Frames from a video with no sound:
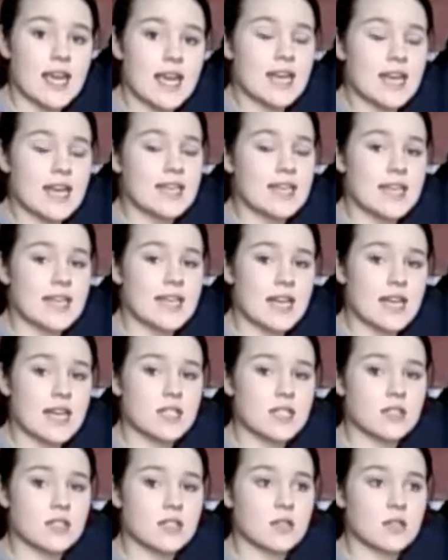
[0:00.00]

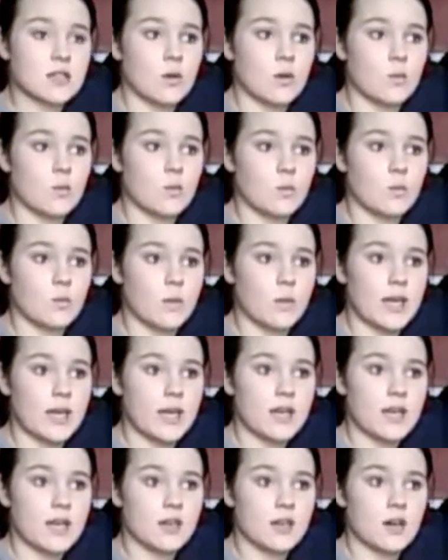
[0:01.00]
Next
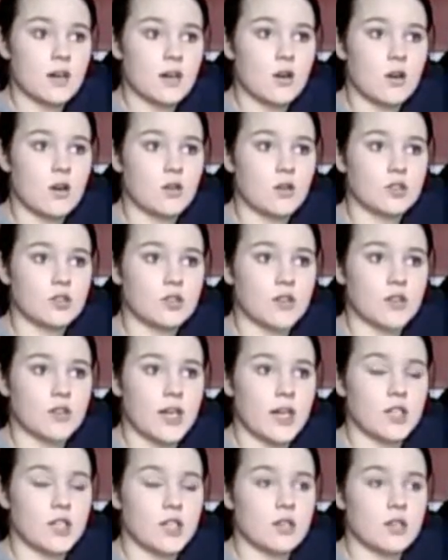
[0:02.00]
week on
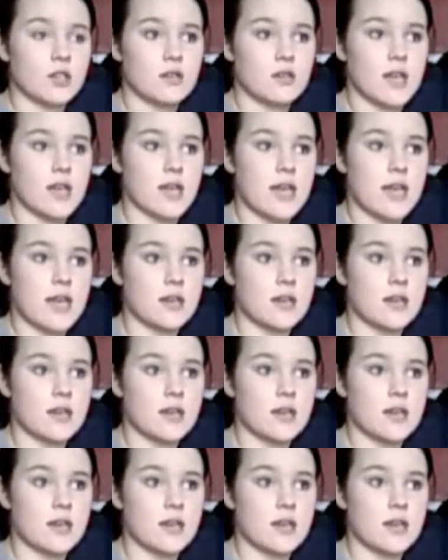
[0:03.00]
Training Tuesdays,